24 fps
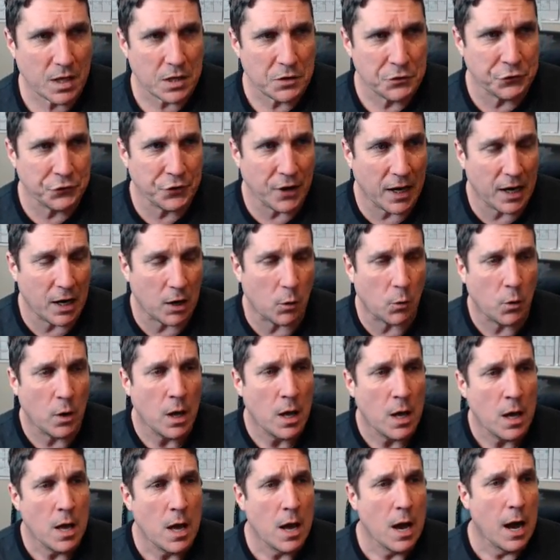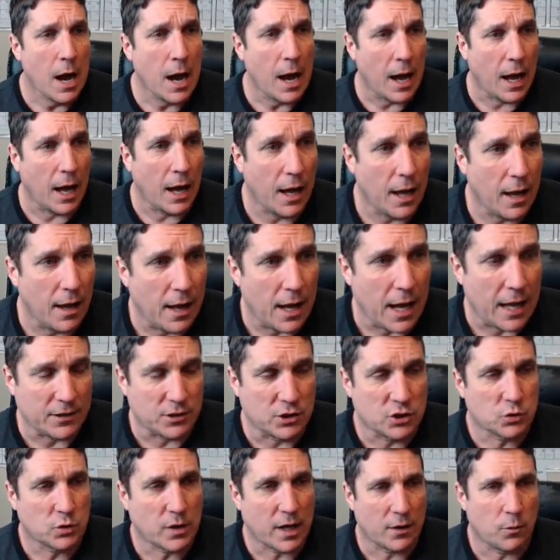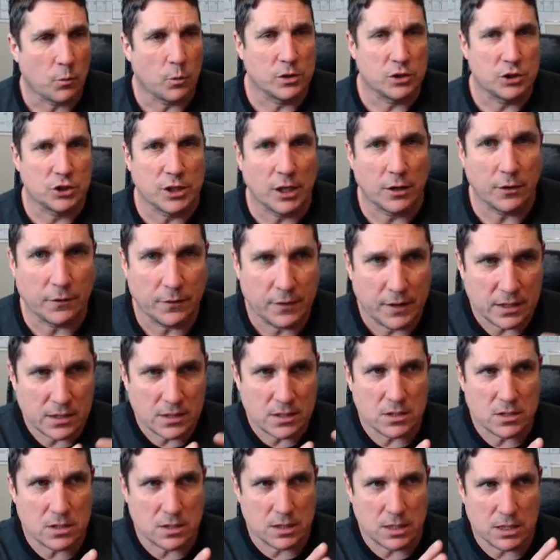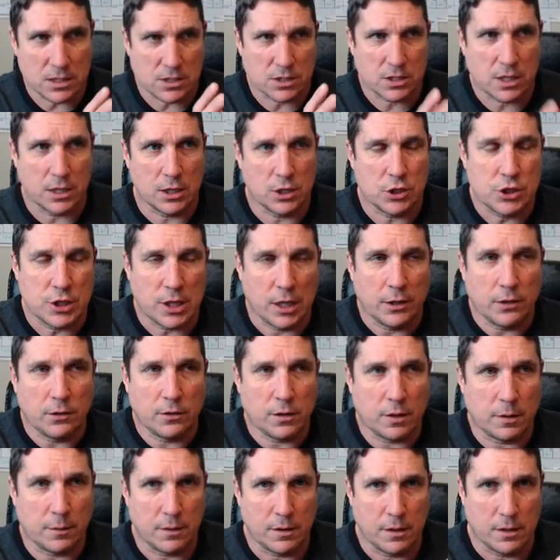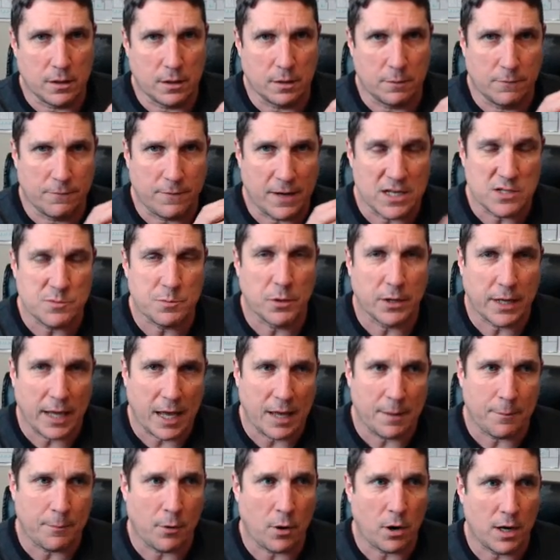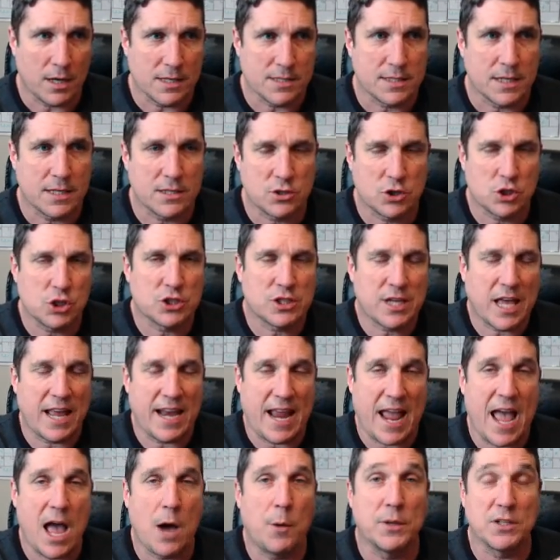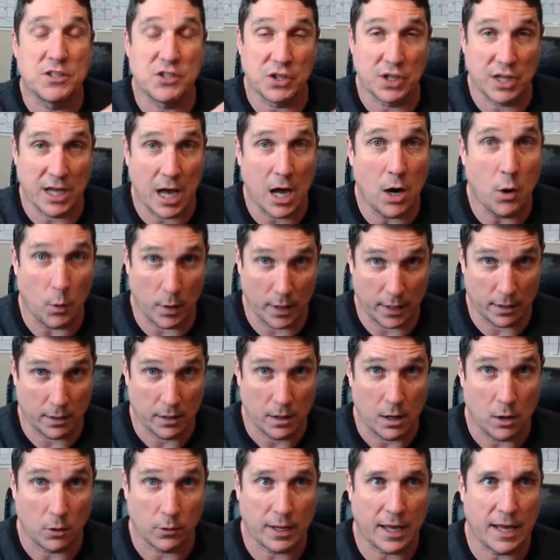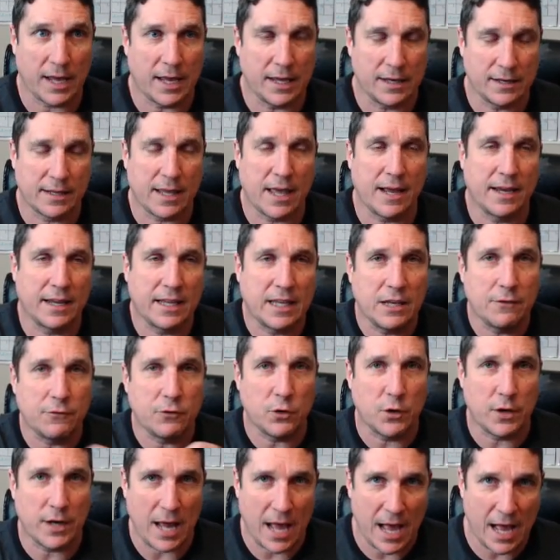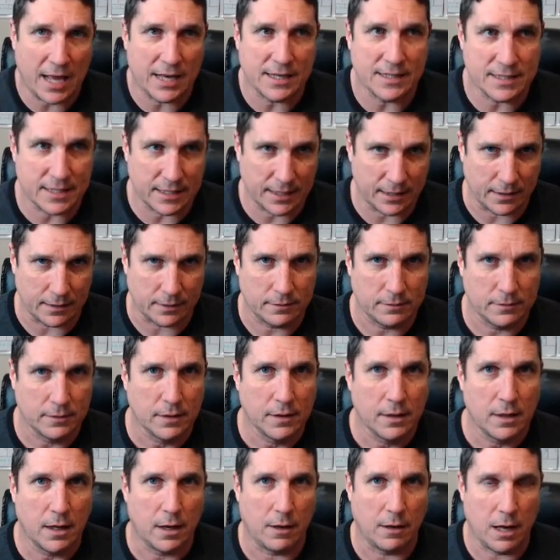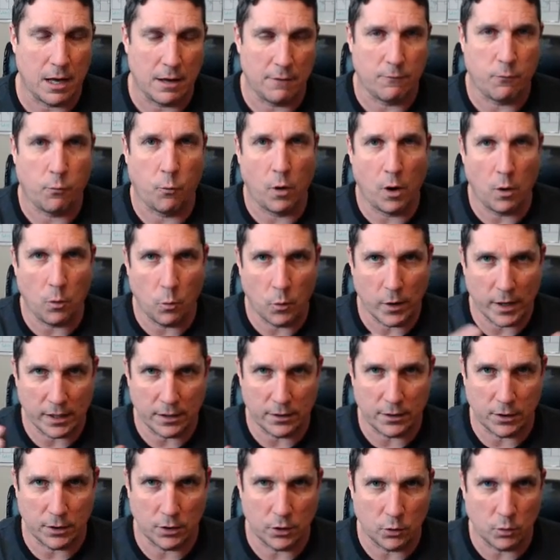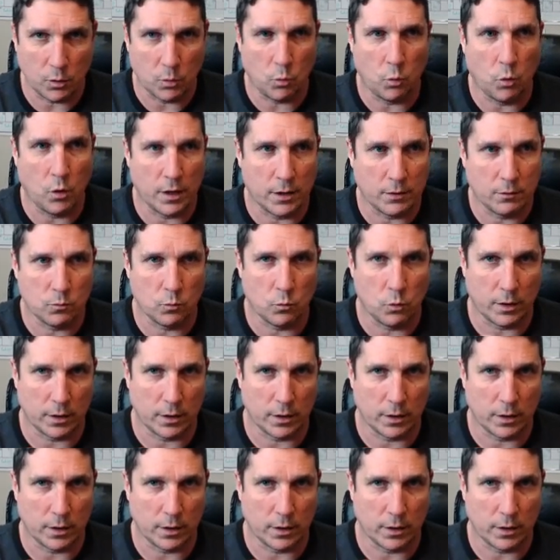So I just kind of want to show you, this is going to show you the Facebook ad process, just kind of how it's going, okay, to kind of give you an idea of what we do and what